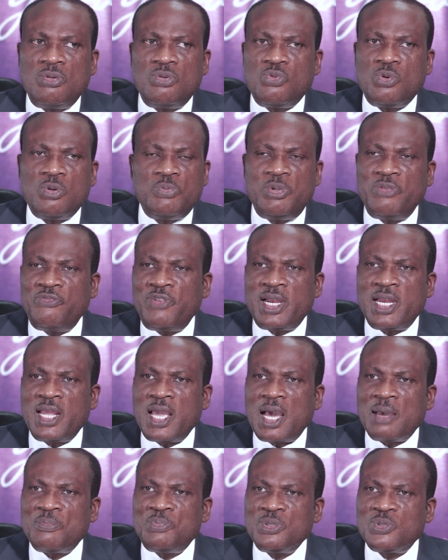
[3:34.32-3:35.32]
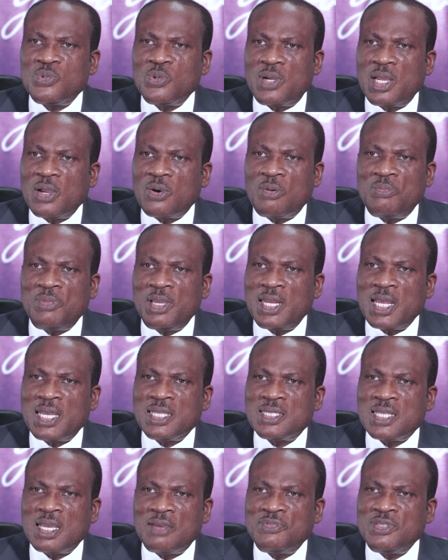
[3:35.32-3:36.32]
we'll be very happy to recommend our
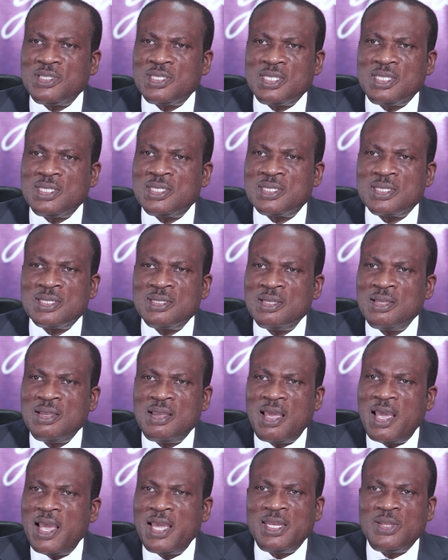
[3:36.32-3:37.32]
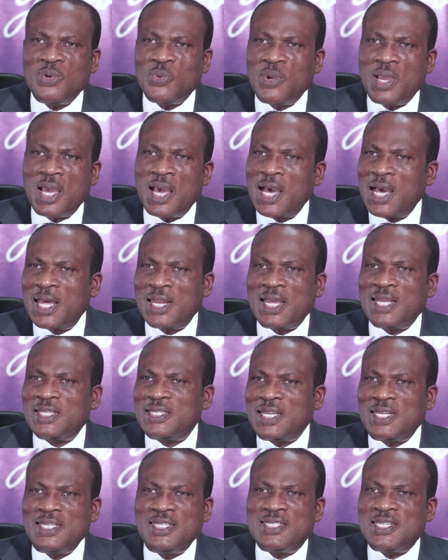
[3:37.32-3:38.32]
services anywhere and
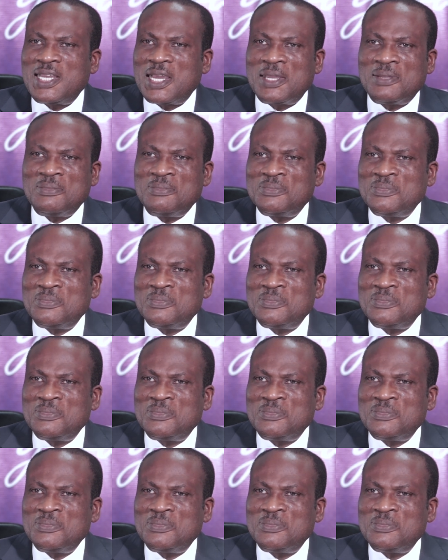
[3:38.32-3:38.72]
at any time.